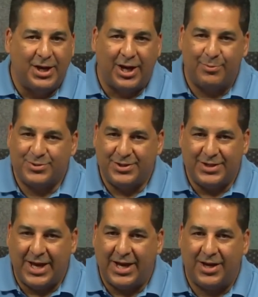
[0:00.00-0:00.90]
ups and
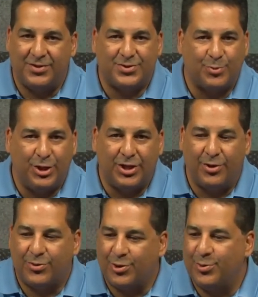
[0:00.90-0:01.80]
downs that we
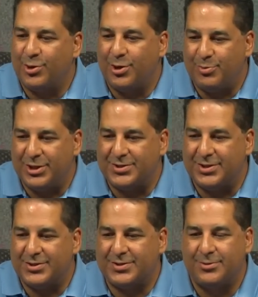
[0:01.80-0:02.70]
go through in our
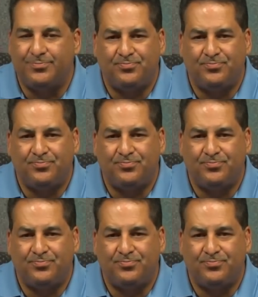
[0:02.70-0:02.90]
business,